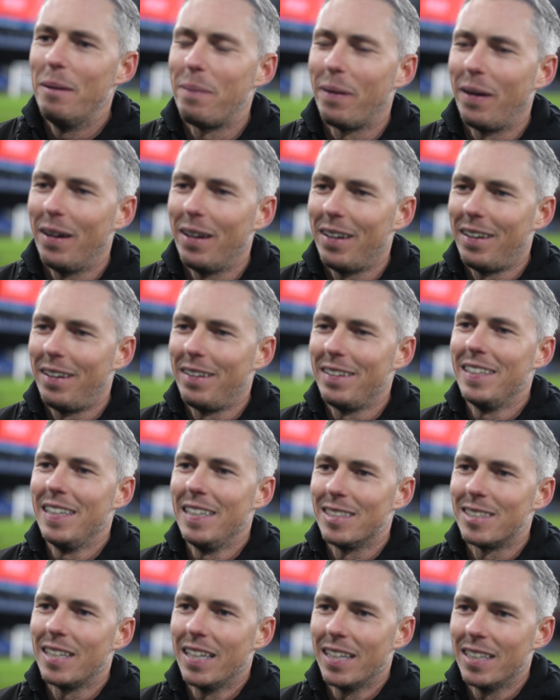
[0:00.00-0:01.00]
but
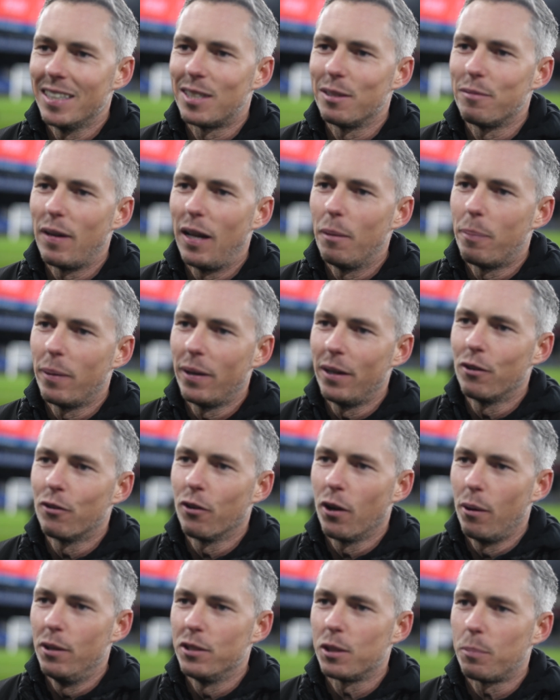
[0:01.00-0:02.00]
he is developing and
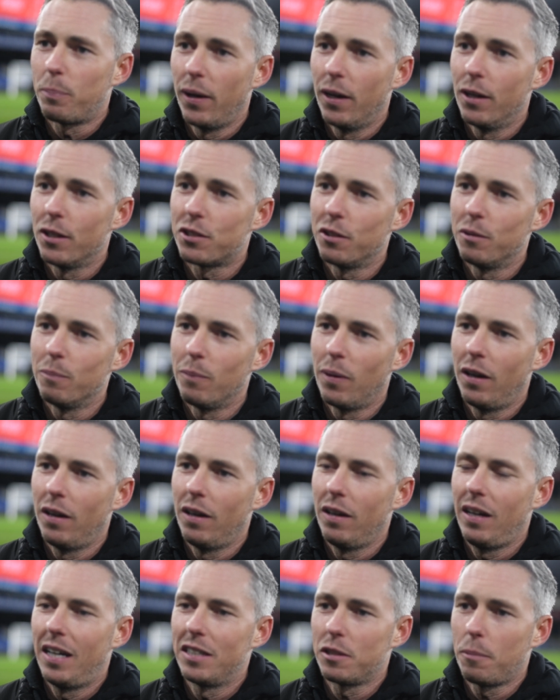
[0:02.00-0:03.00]
growing as a person, but
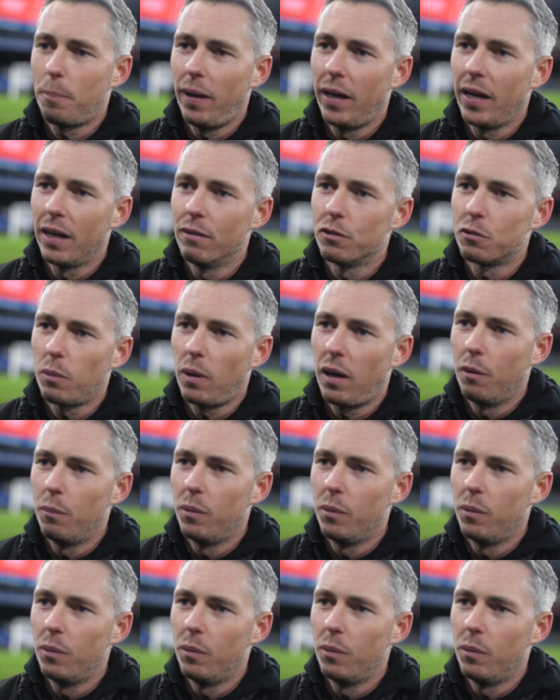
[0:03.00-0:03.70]
as a player as well.